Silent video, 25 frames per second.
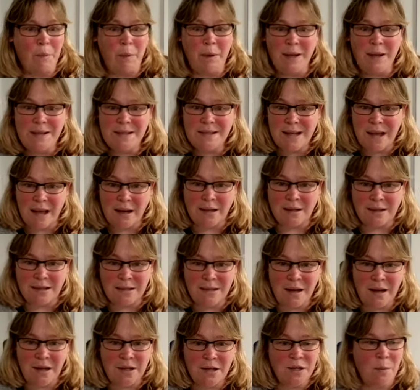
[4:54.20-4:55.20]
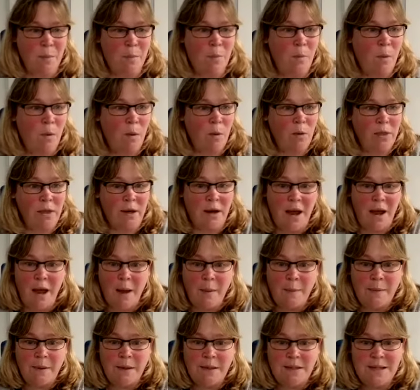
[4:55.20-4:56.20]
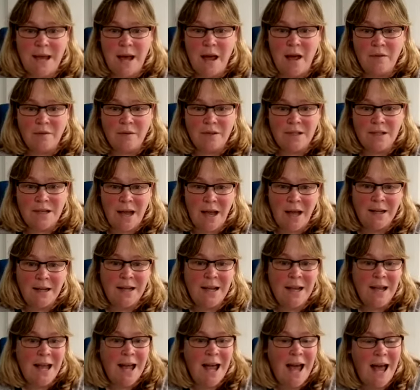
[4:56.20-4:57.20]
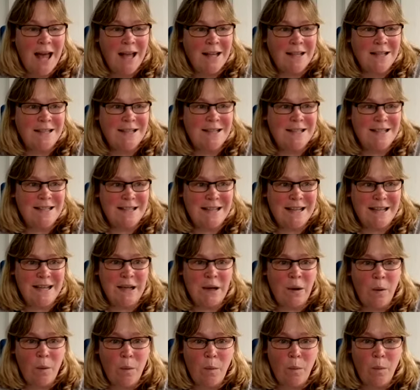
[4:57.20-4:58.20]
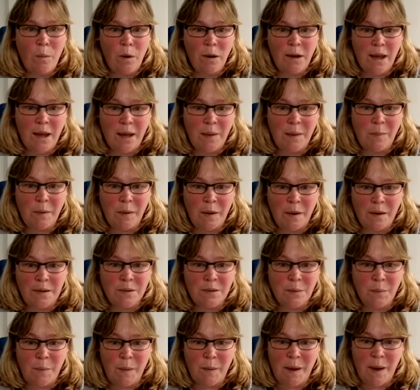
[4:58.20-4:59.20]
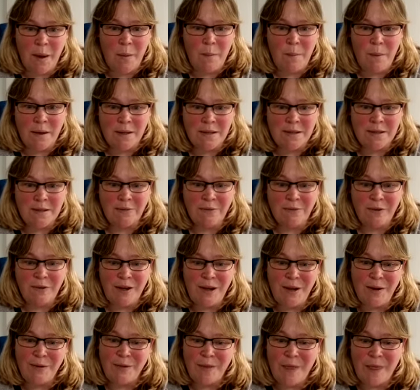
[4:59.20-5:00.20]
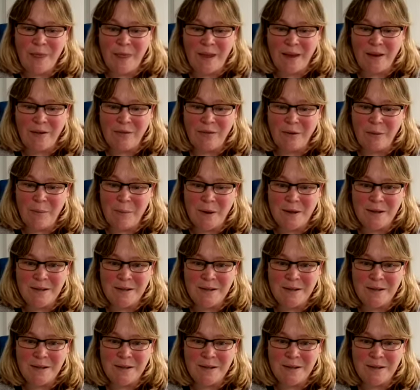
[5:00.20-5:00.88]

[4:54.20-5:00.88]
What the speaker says: please get in touch. More than happy to have a chat and see what KPIs would be amazing for you. Thank you very